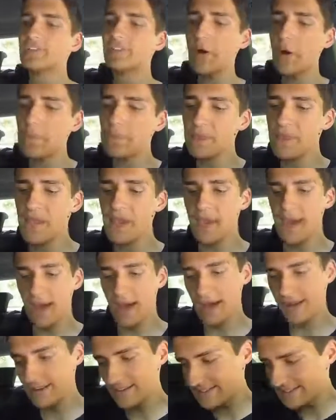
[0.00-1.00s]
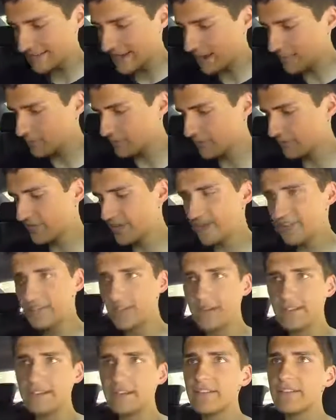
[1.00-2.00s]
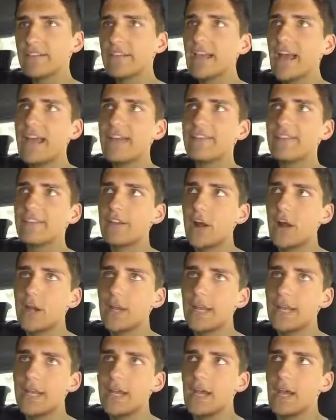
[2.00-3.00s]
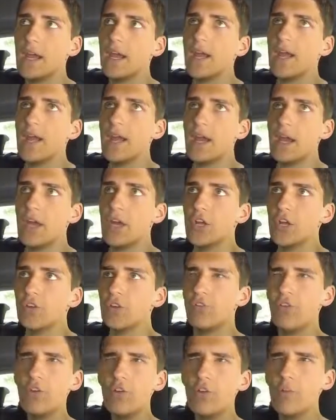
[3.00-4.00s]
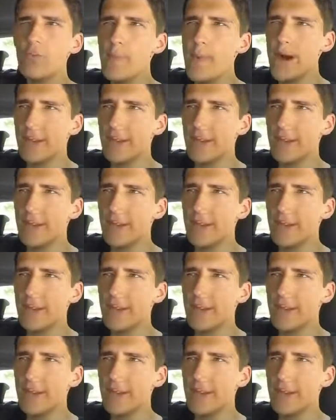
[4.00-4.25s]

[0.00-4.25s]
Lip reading: So an example of this, a listing I started 2